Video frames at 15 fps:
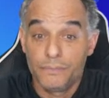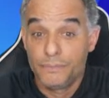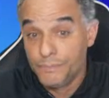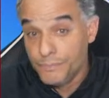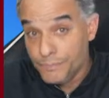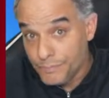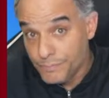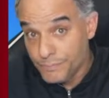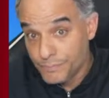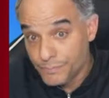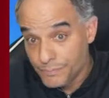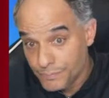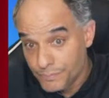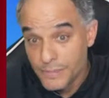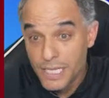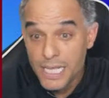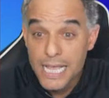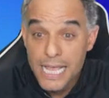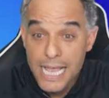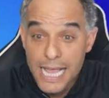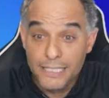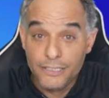
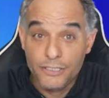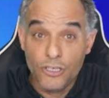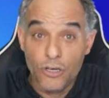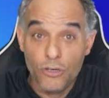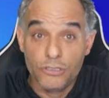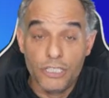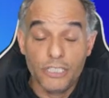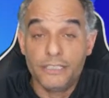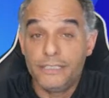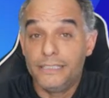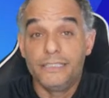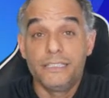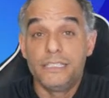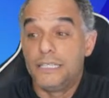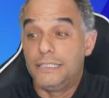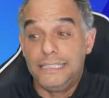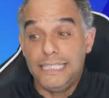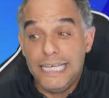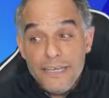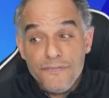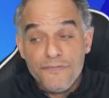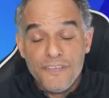And so the
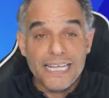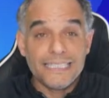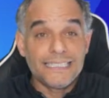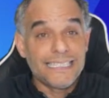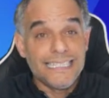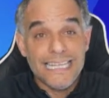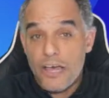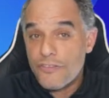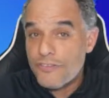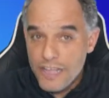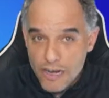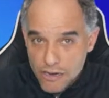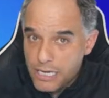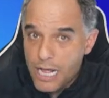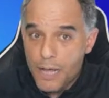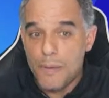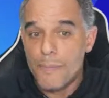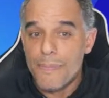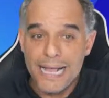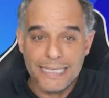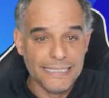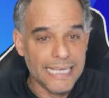defense, now they're coming
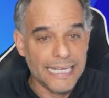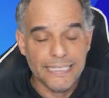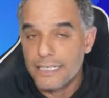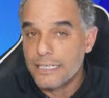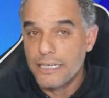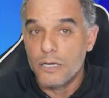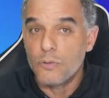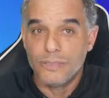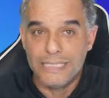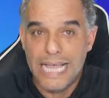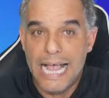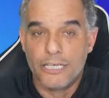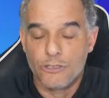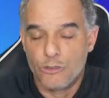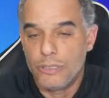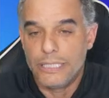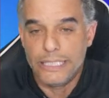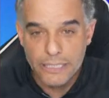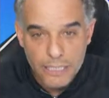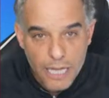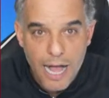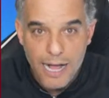back saying the gun was actually
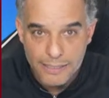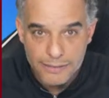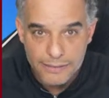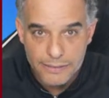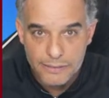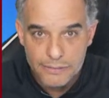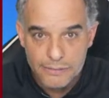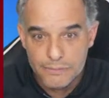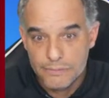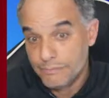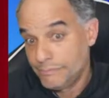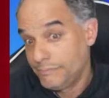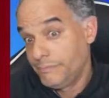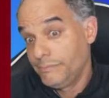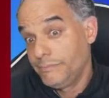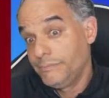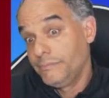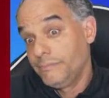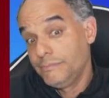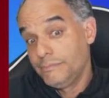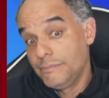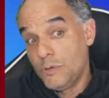locked.
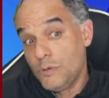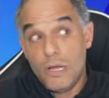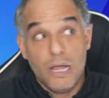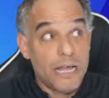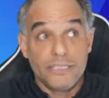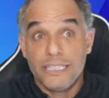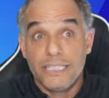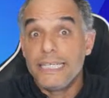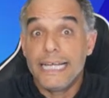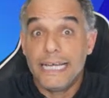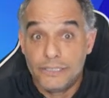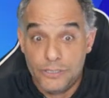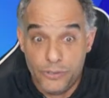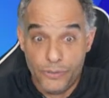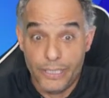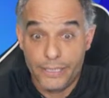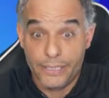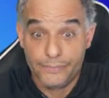Well, how did he get to it?